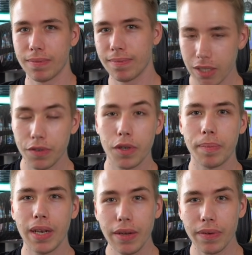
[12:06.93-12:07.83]
So if you
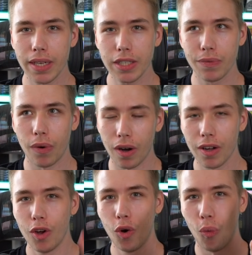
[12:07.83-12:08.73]
believe in this for
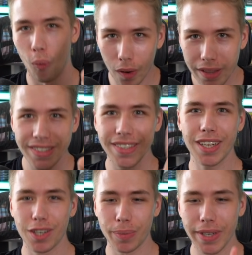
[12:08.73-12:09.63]
1
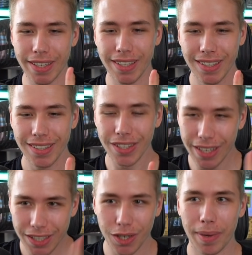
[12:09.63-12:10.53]
single week, you
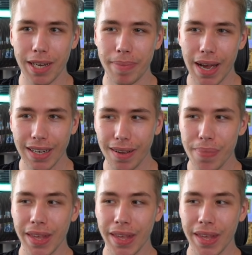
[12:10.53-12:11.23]
get your money back,